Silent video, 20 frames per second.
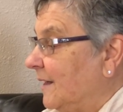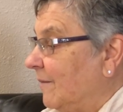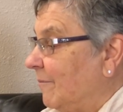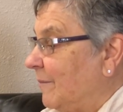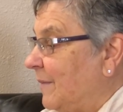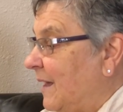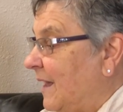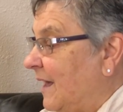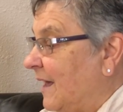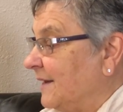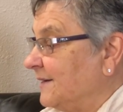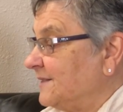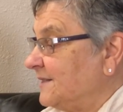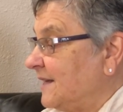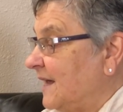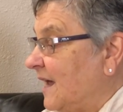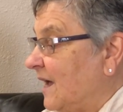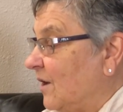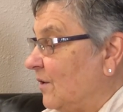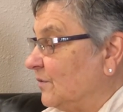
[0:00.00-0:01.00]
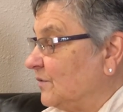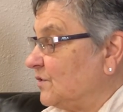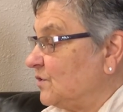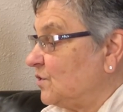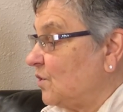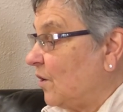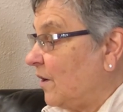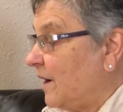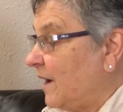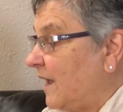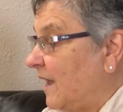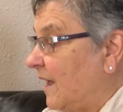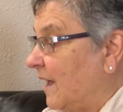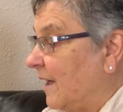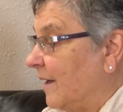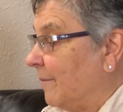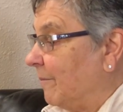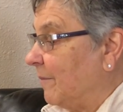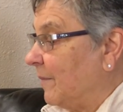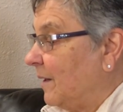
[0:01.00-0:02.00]
May I say how sorry I
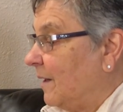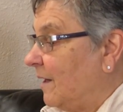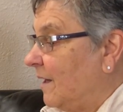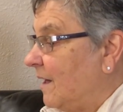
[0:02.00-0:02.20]
am?